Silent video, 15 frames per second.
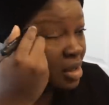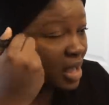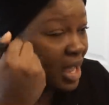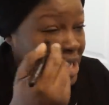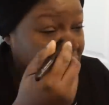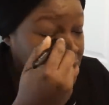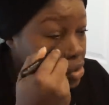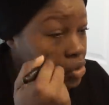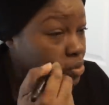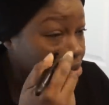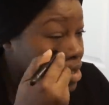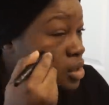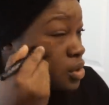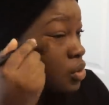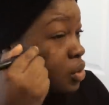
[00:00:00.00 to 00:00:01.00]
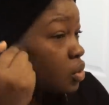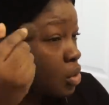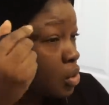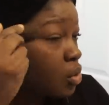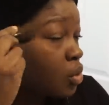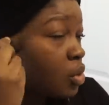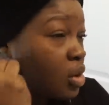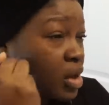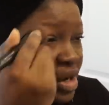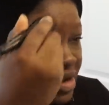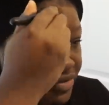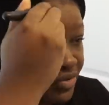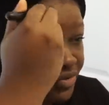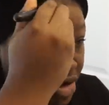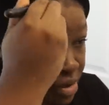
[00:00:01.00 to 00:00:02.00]
I knew medical or
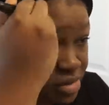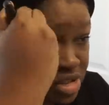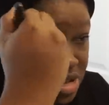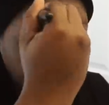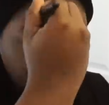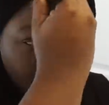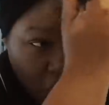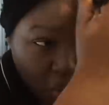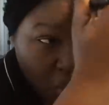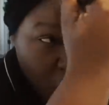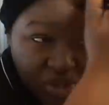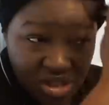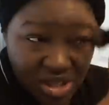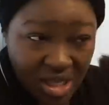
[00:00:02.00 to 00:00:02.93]
even pharmacy school would